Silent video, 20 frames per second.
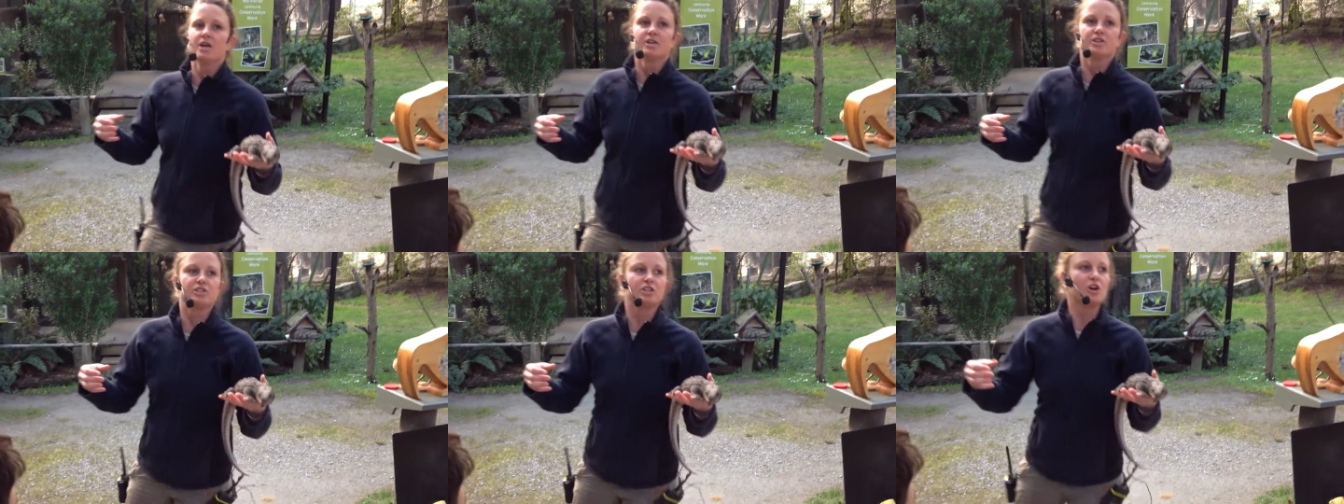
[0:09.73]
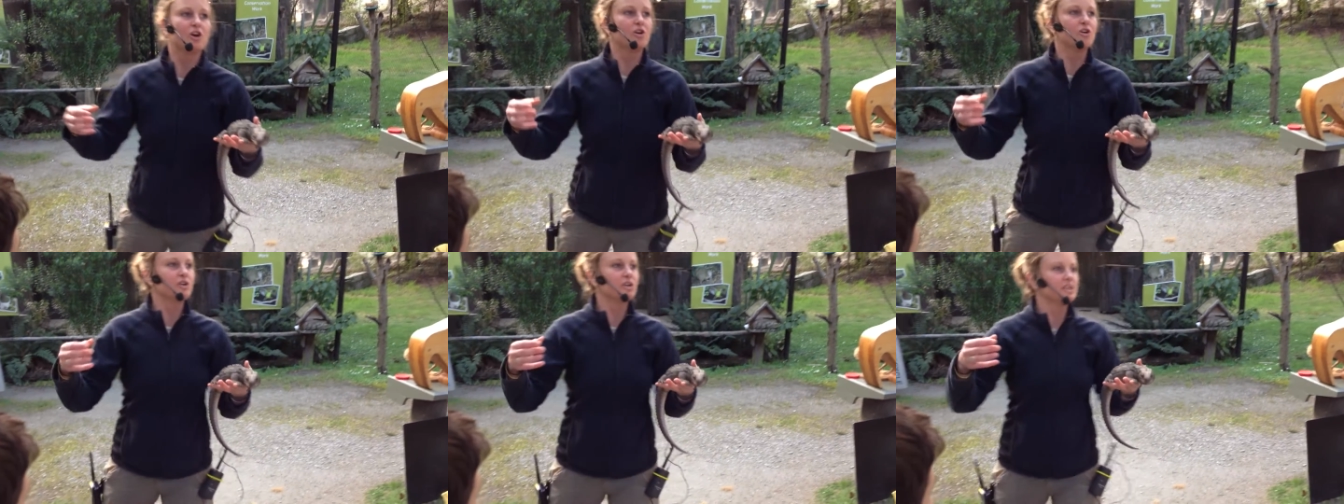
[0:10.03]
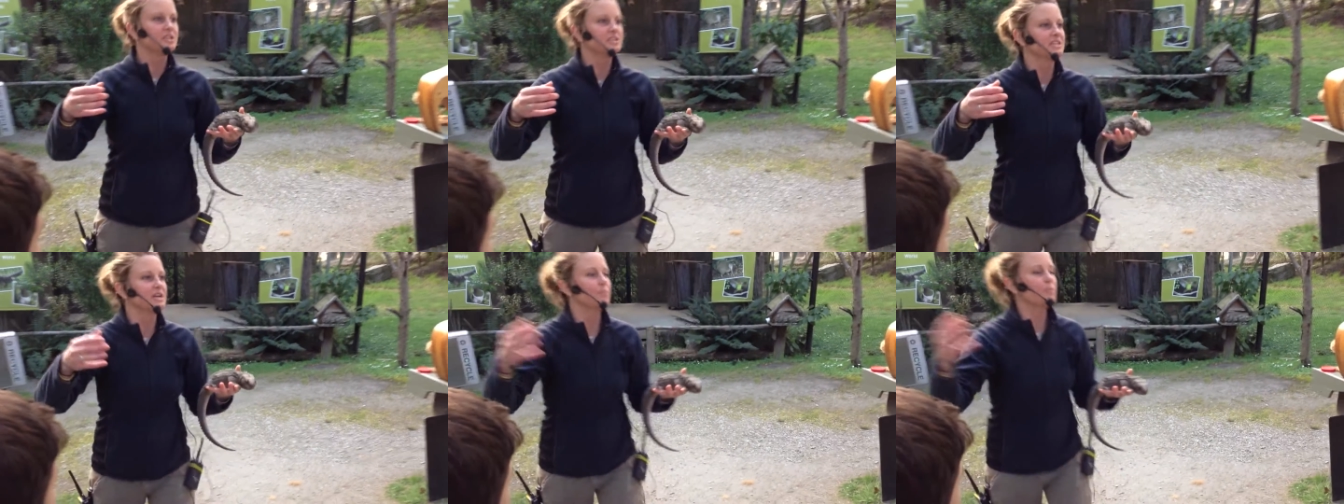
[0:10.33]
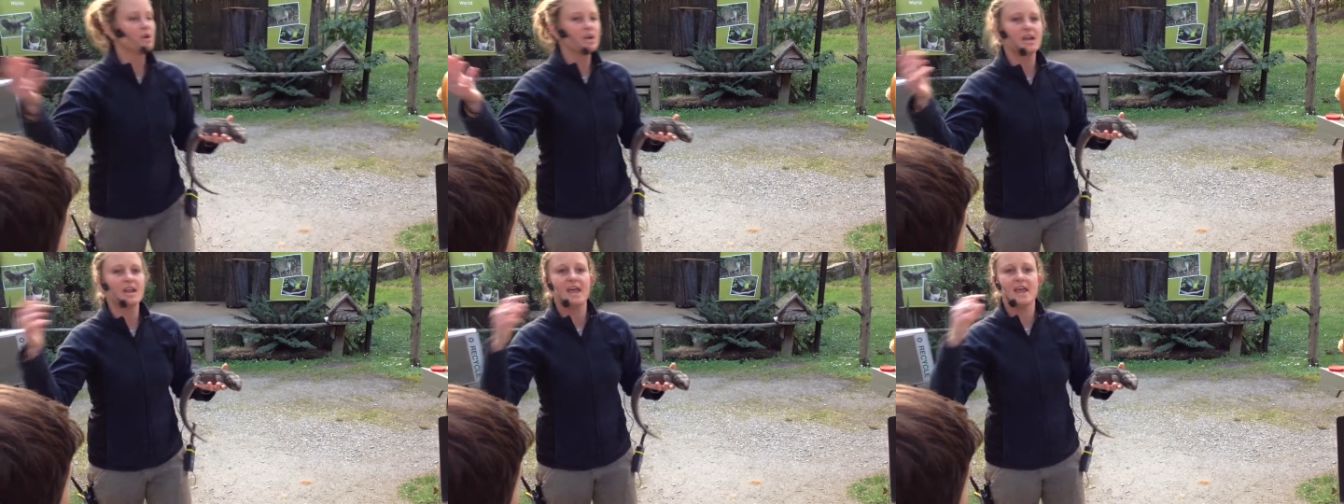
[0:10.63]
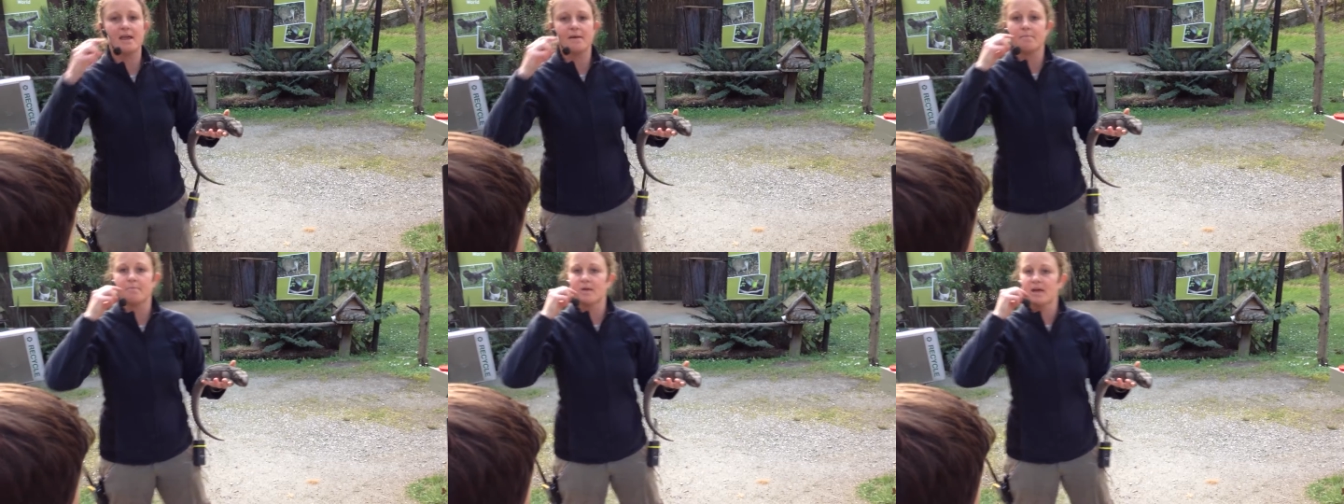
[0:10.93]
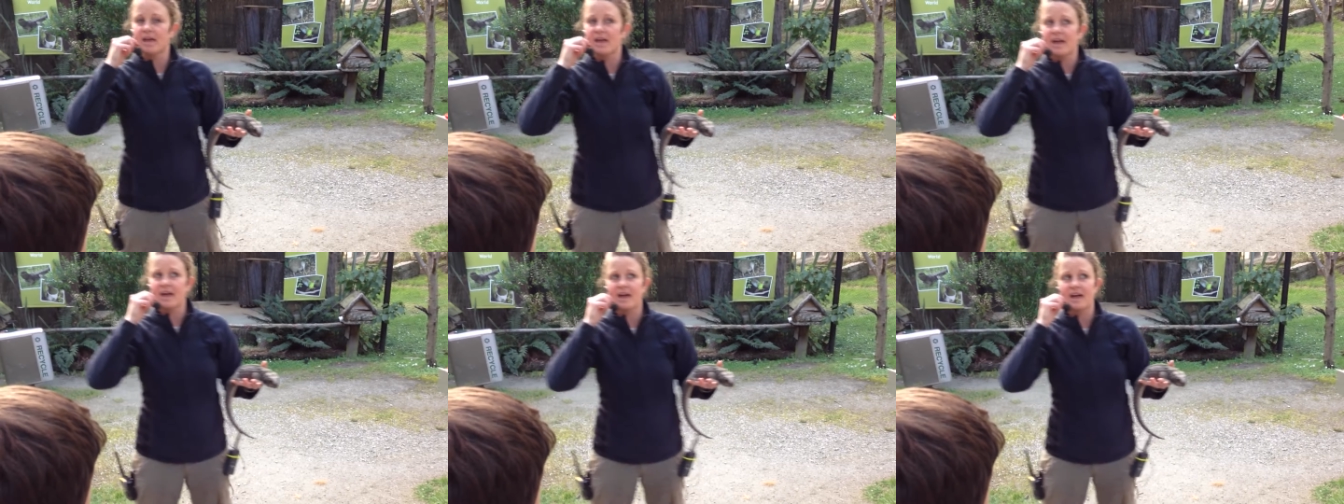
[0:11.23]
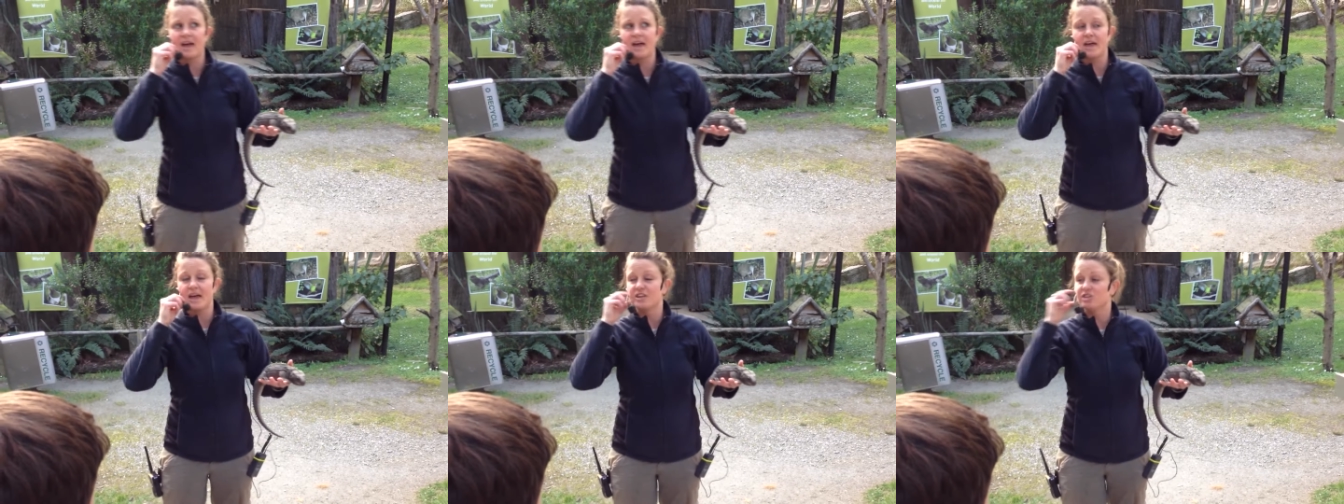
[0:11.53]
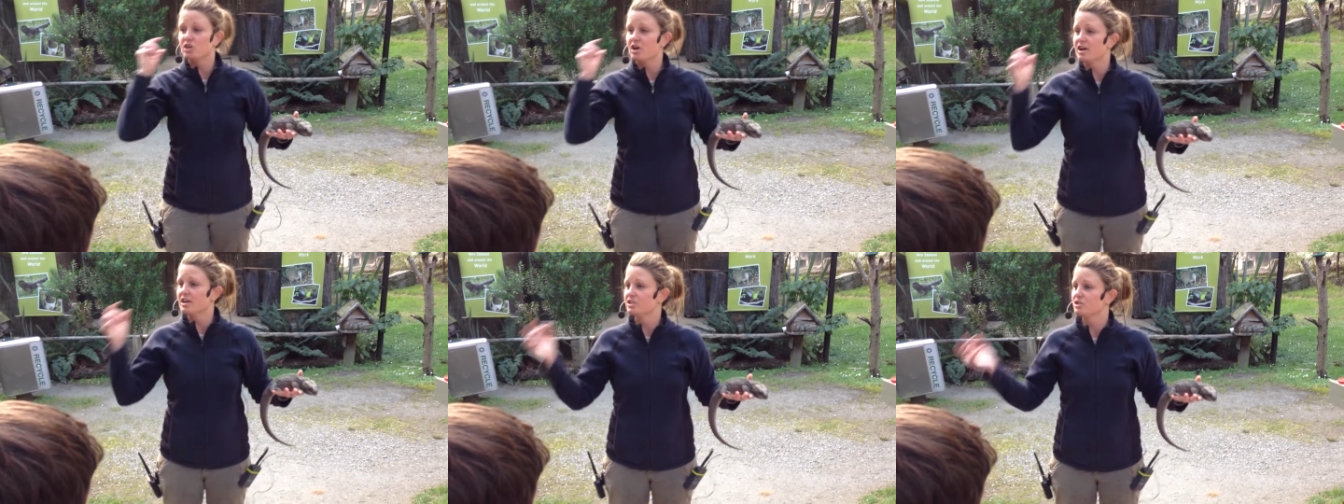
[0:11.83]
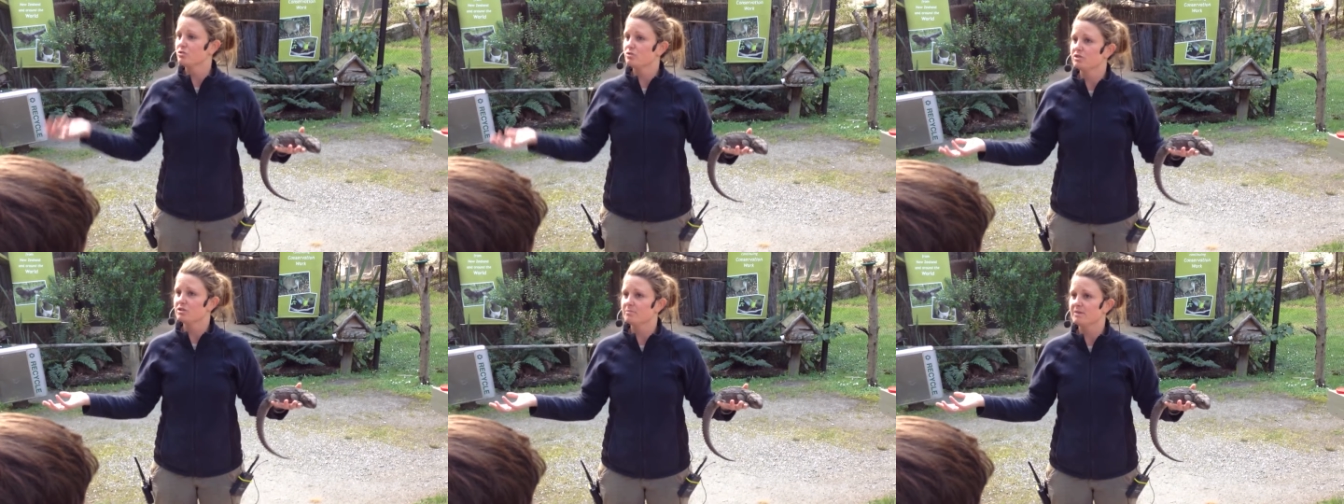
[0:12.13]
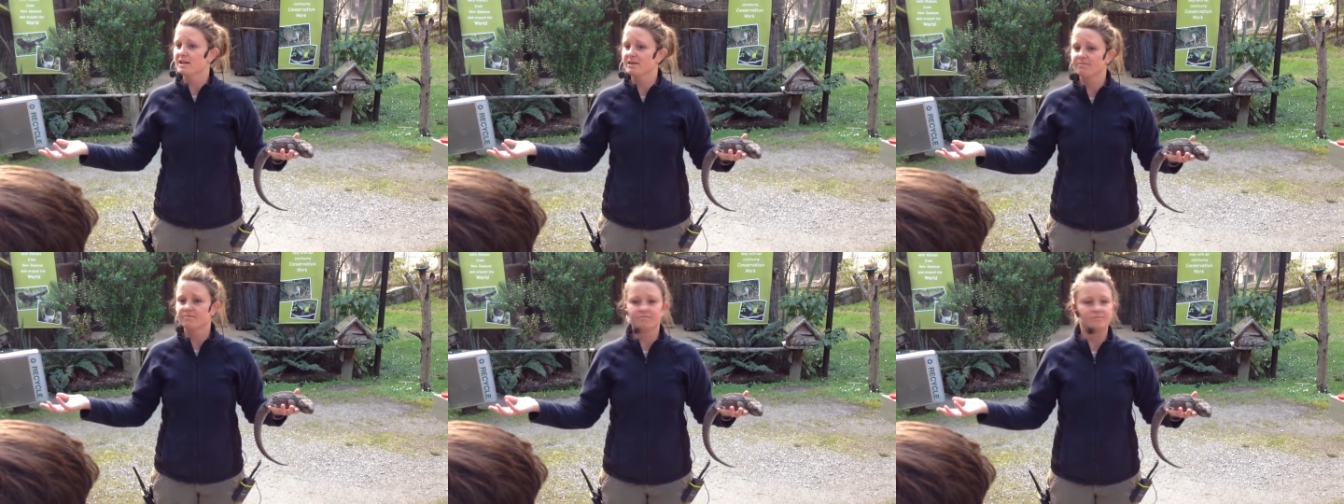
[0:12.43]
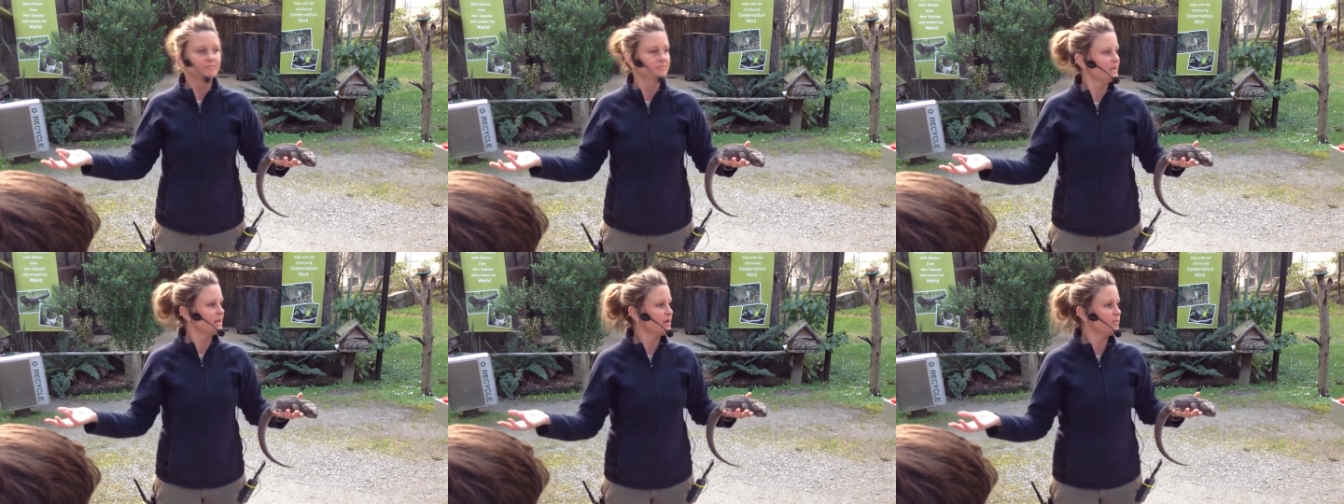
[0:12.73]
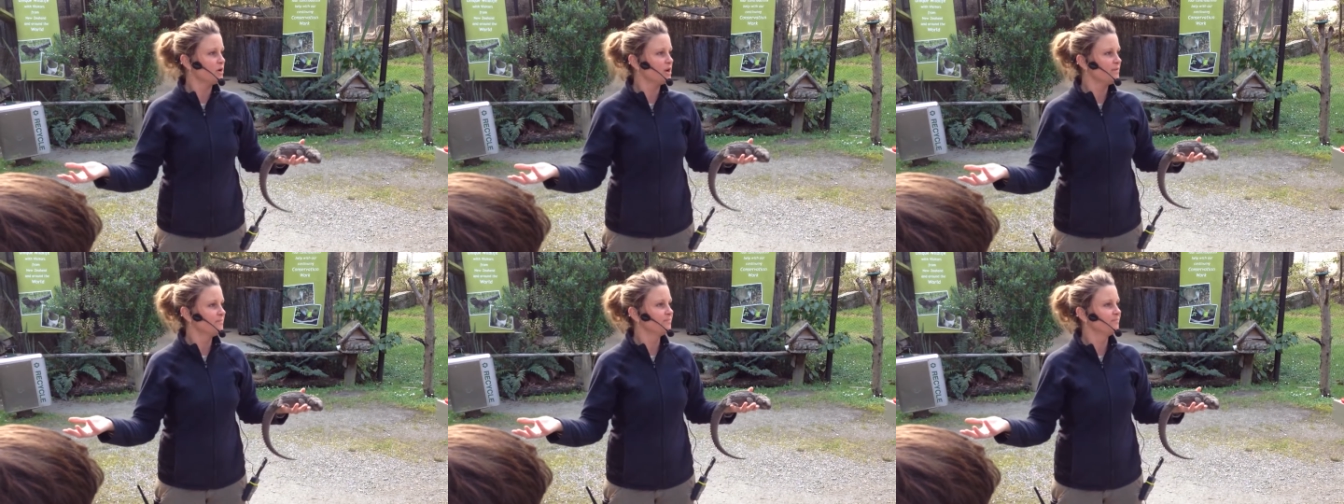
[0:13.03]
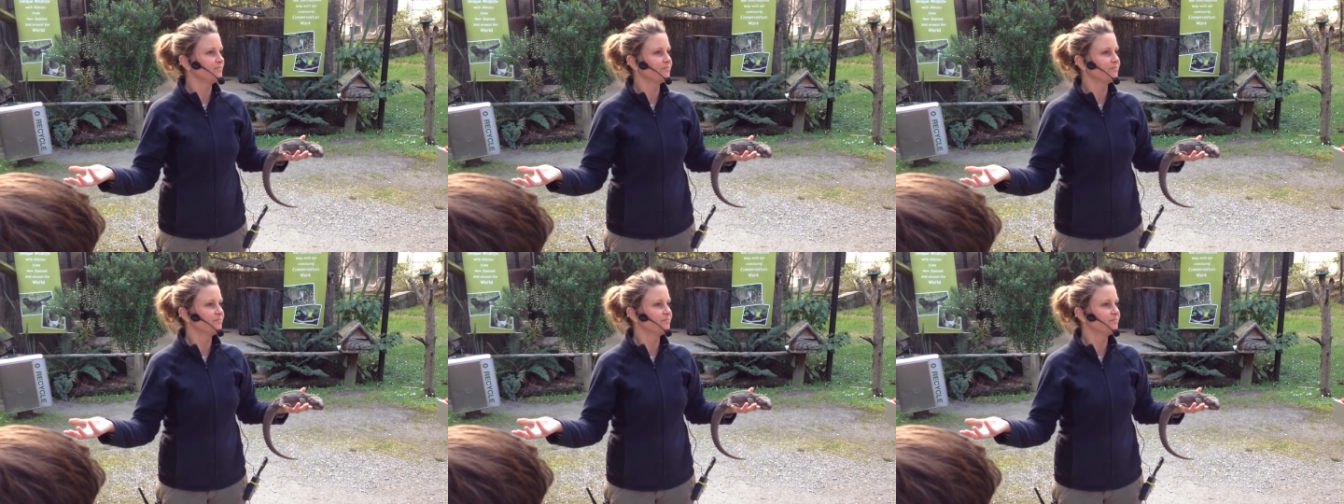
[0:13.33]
So, could someone name uh, a dinosaur to me? Anyone?